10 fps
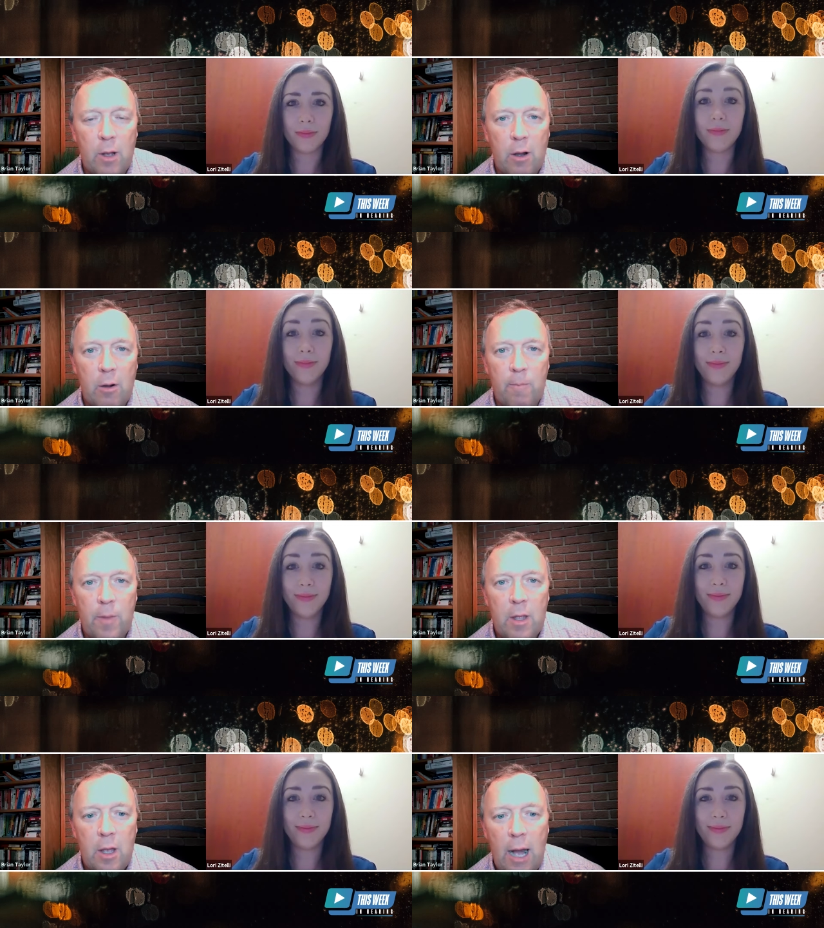Speaker 1: Uh,
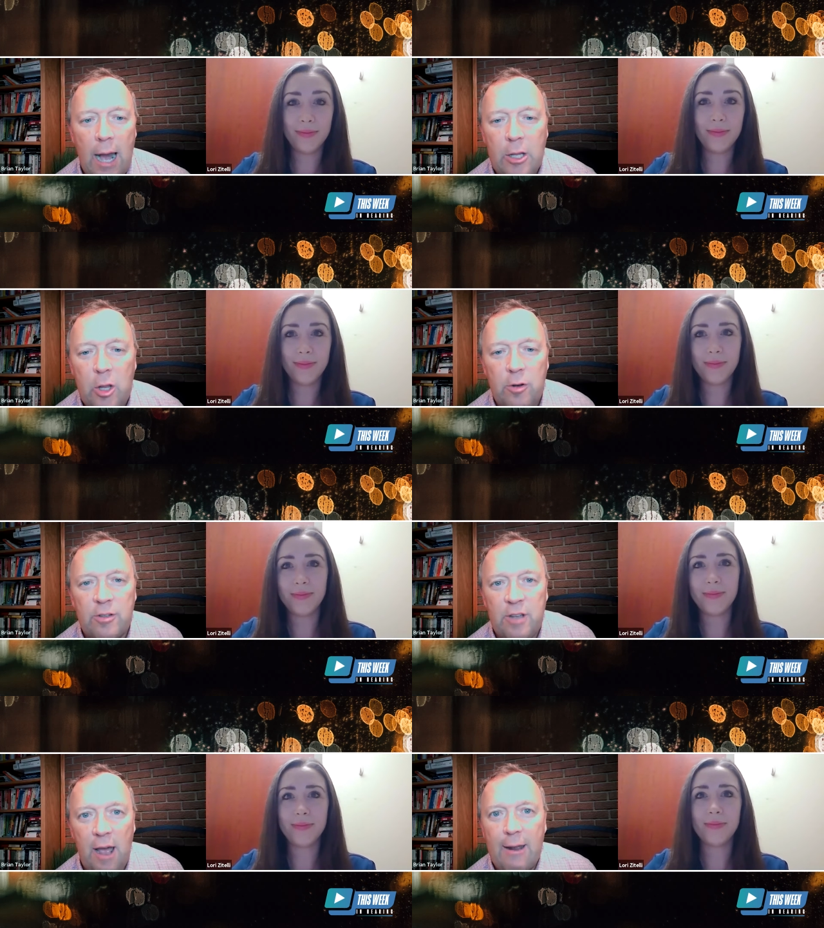how do you
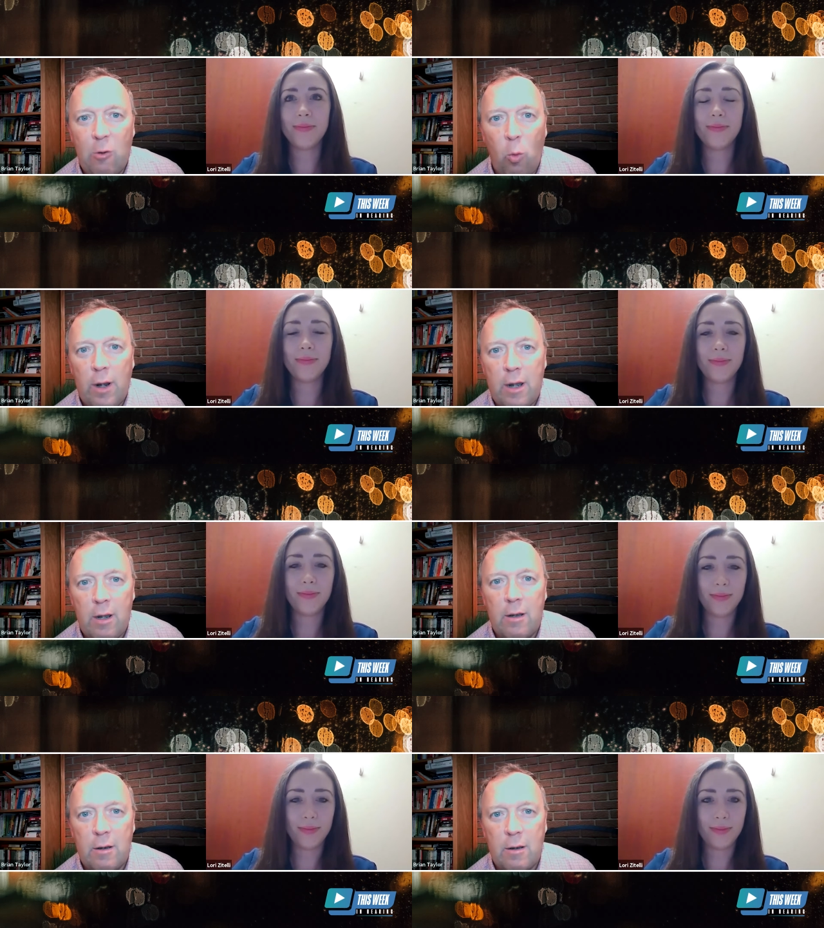decide what
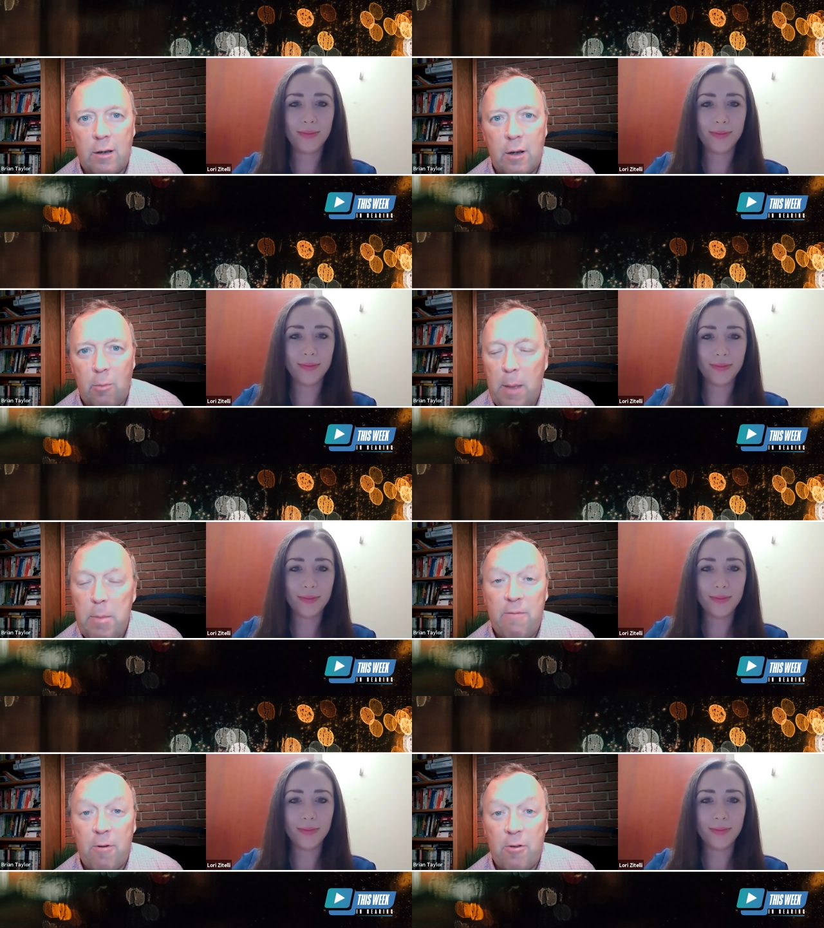
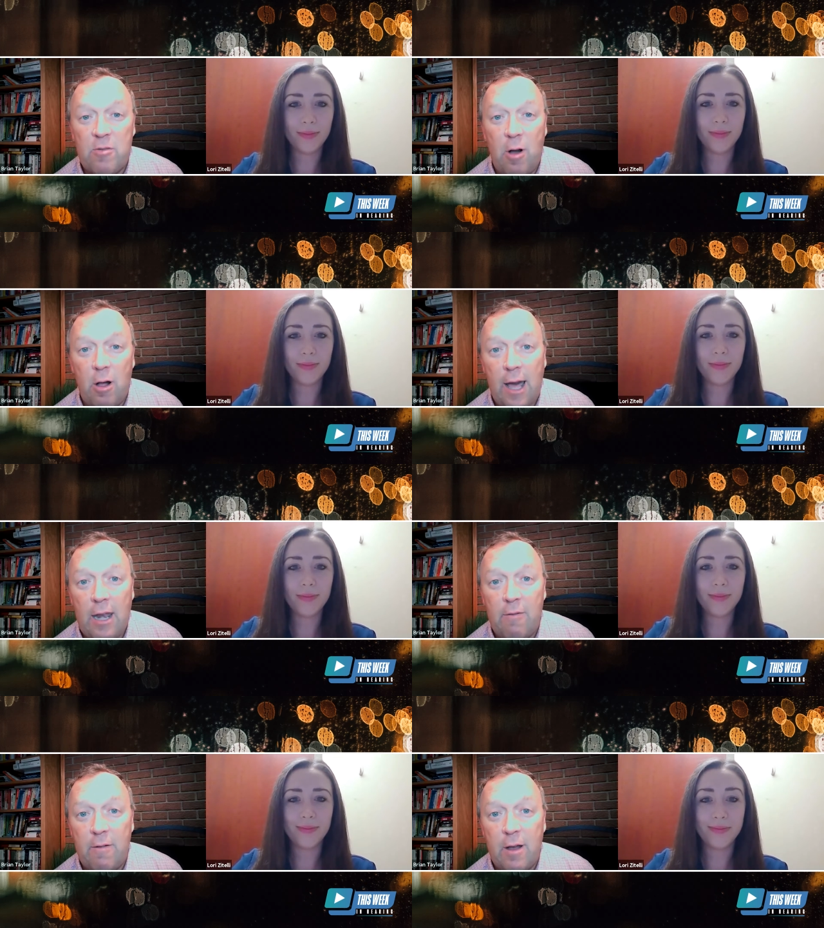maybe first of all,
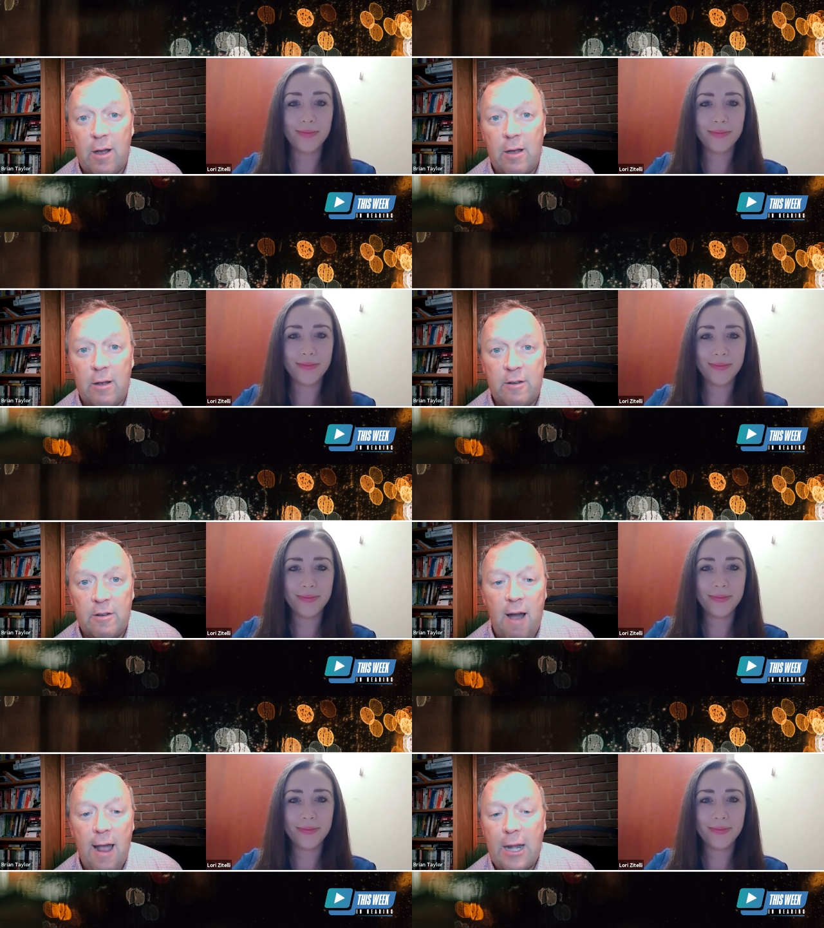kind of uh,
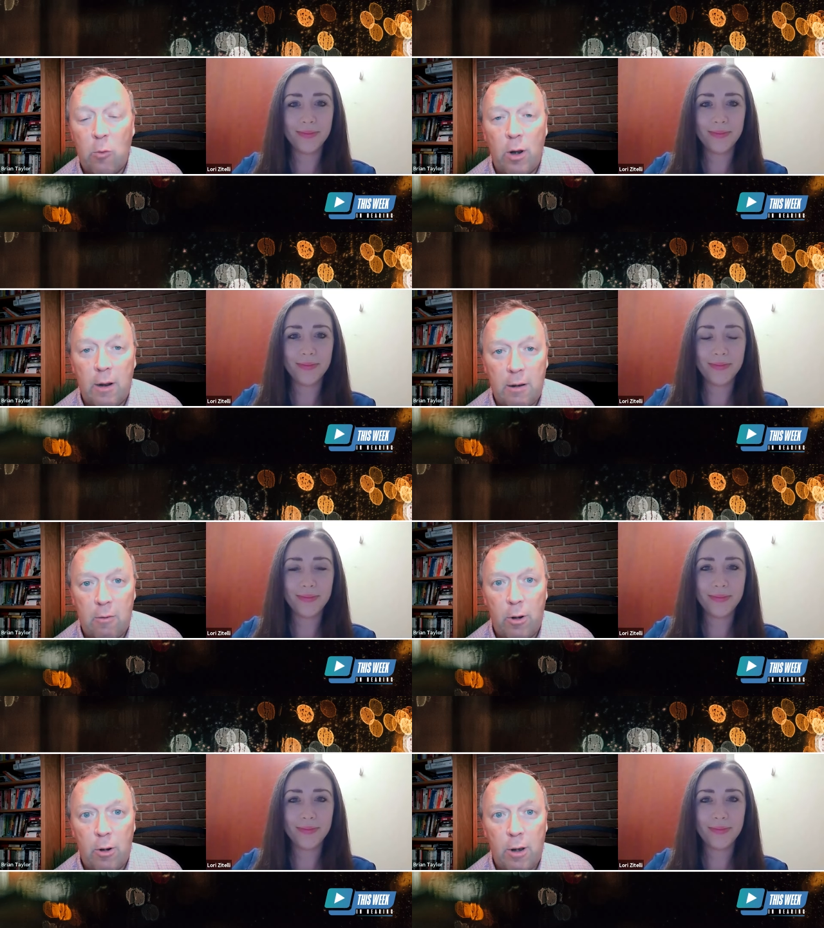define what a
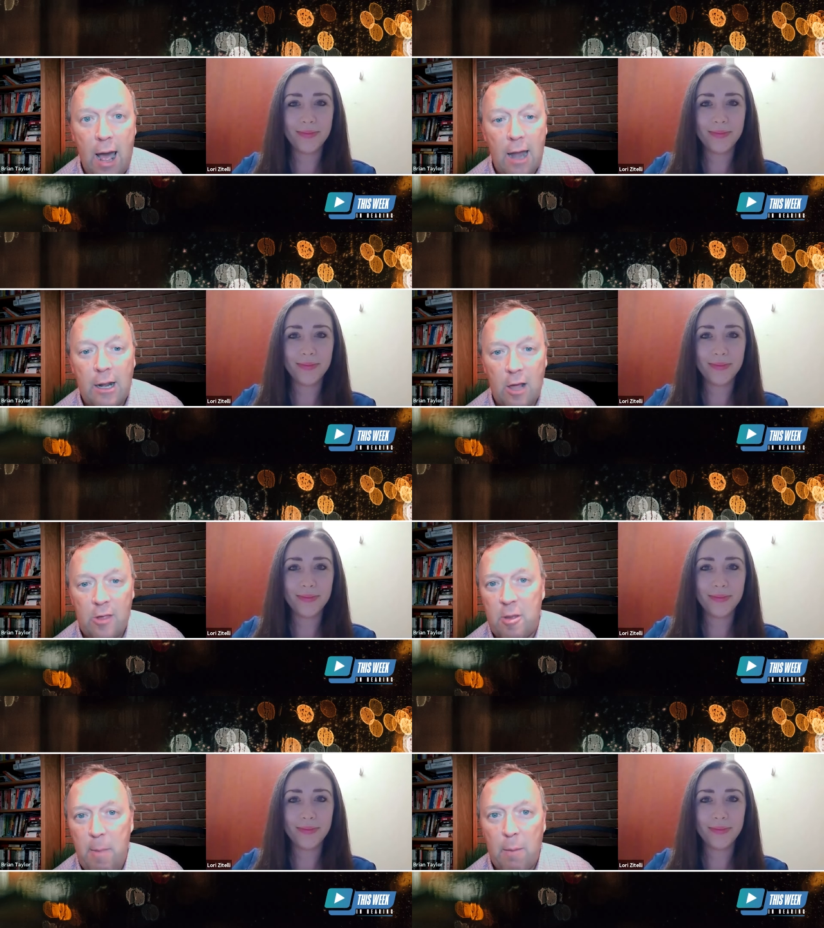what a
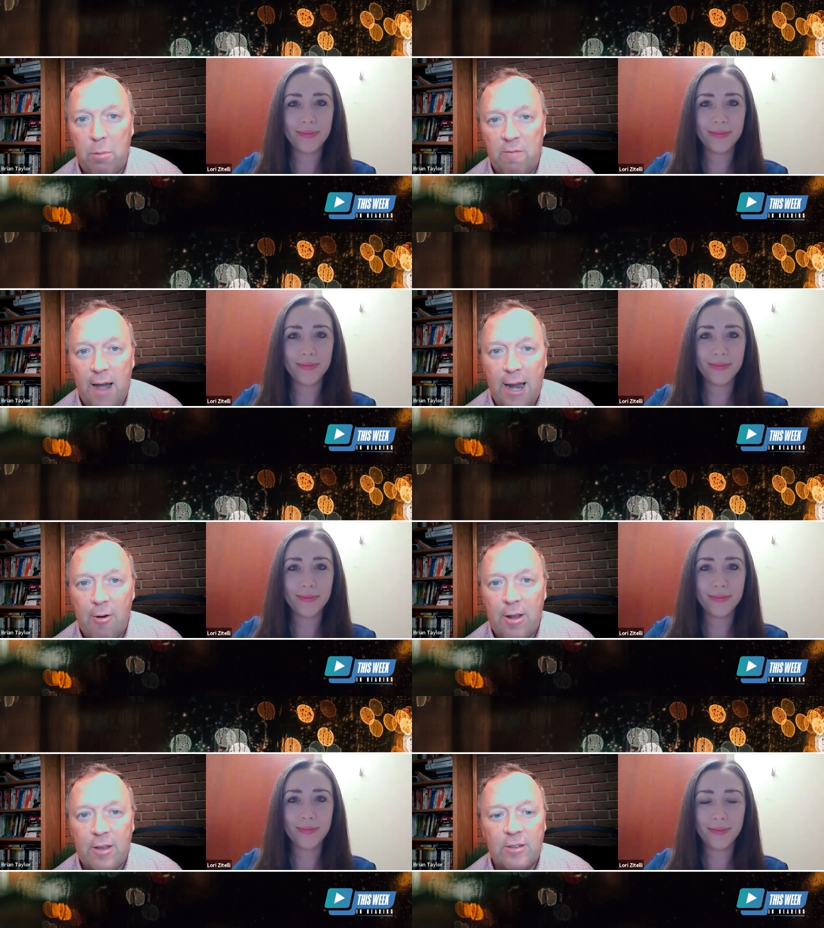non-custom
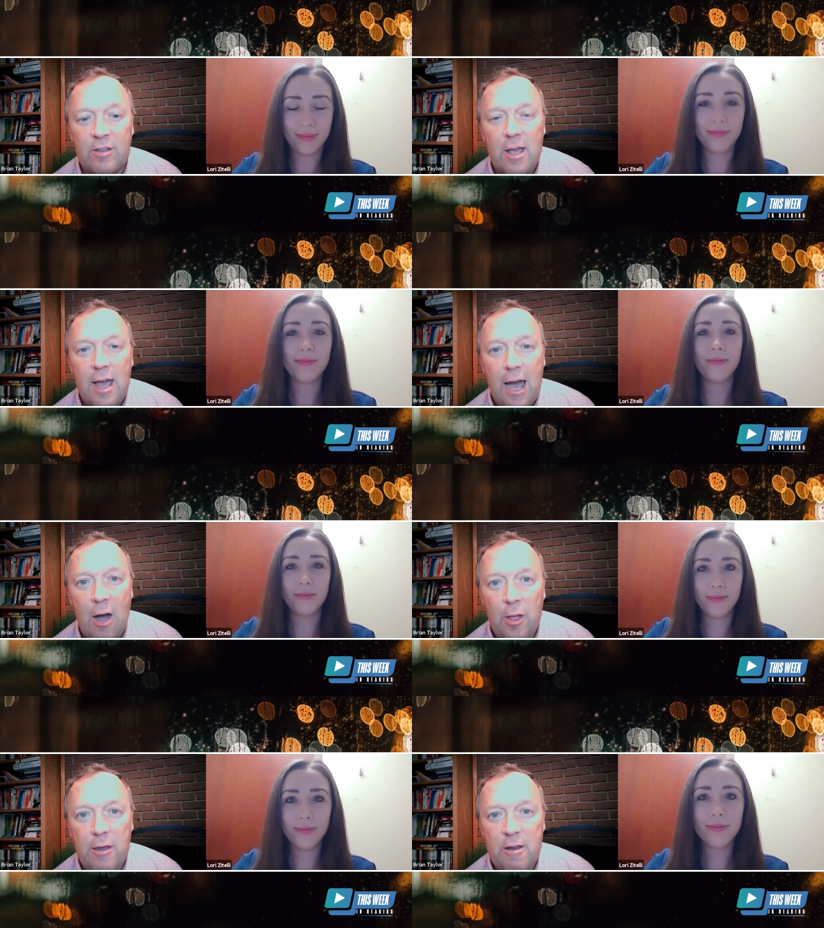amplifier is,
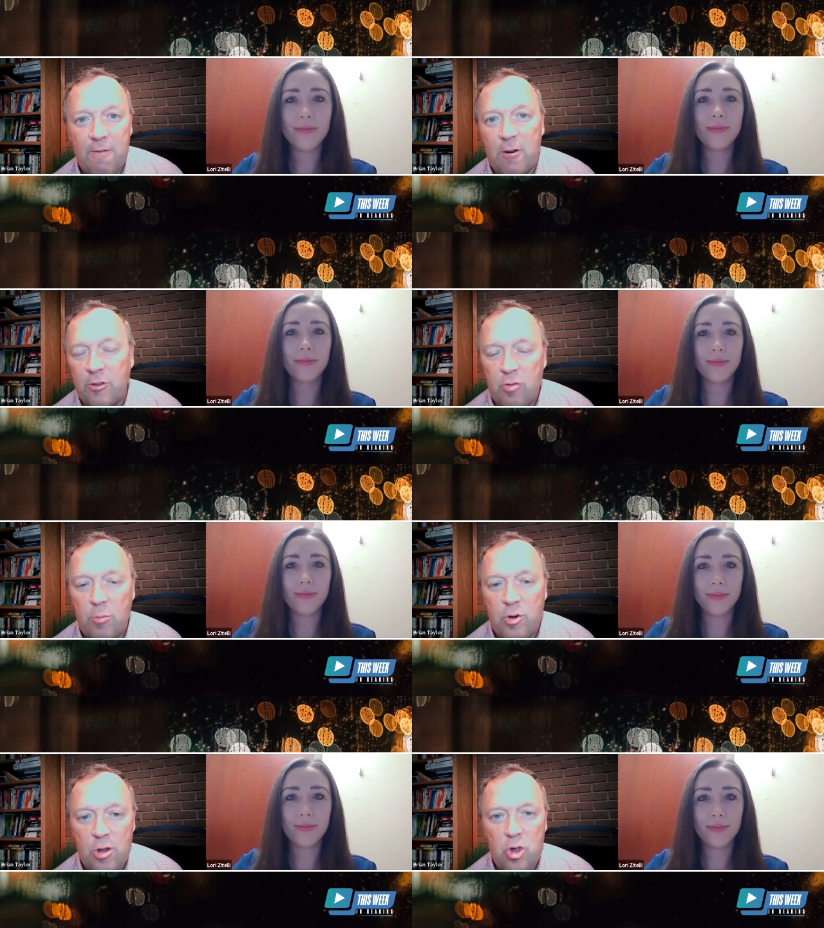how that differs
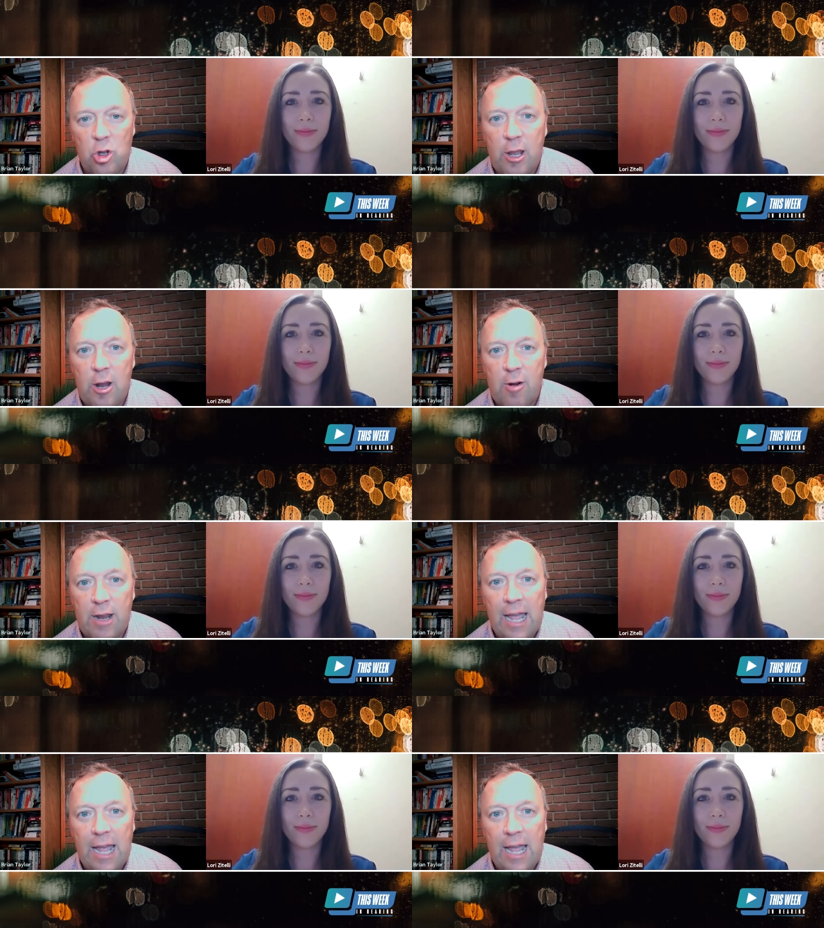from traditional hearing